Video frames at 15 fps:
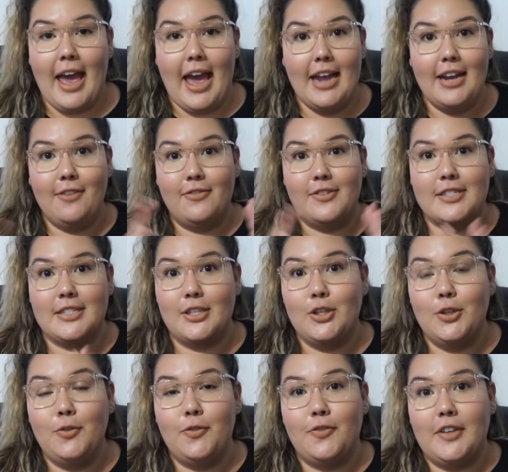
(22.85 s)
and if
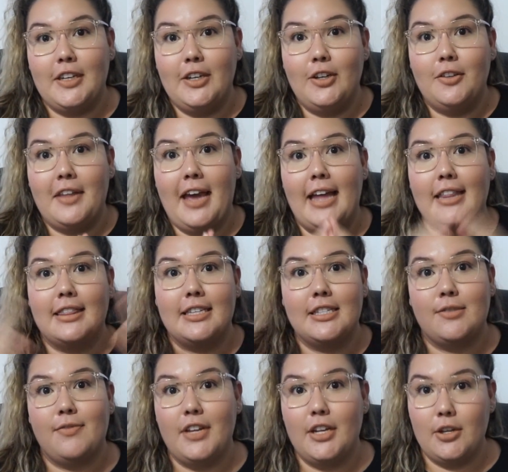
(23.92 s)
you feel that
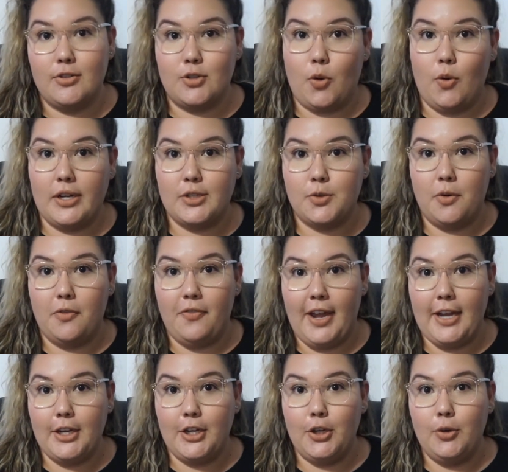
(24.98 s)
this video is going to
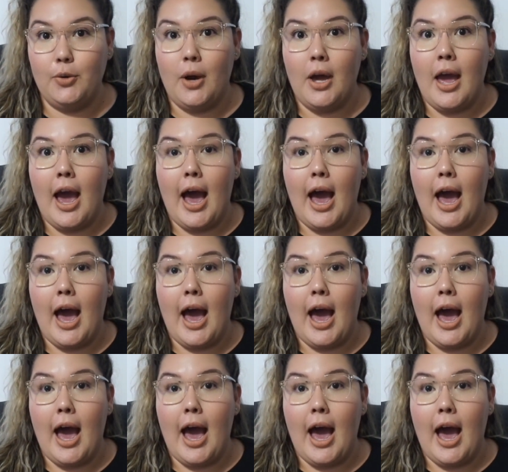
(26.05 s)
offend you,